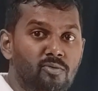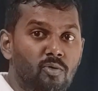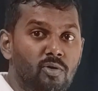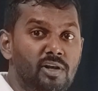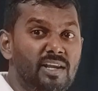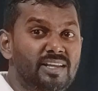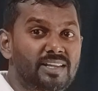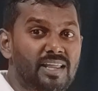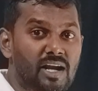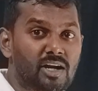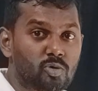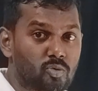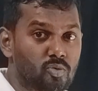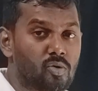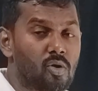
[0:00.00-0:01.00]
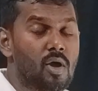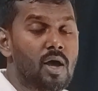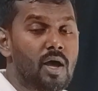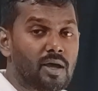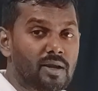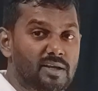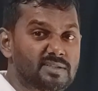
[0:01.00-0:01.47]
when only there are two
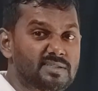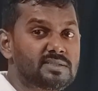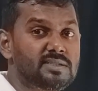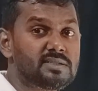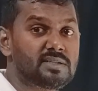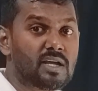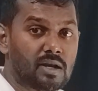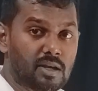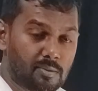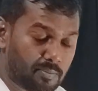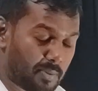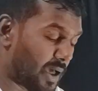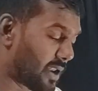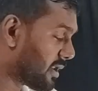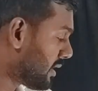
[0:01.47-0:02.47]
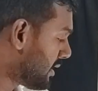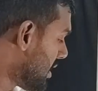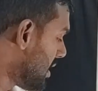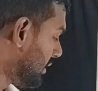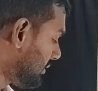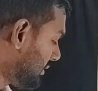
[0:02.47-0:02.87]
resistors are in parallel.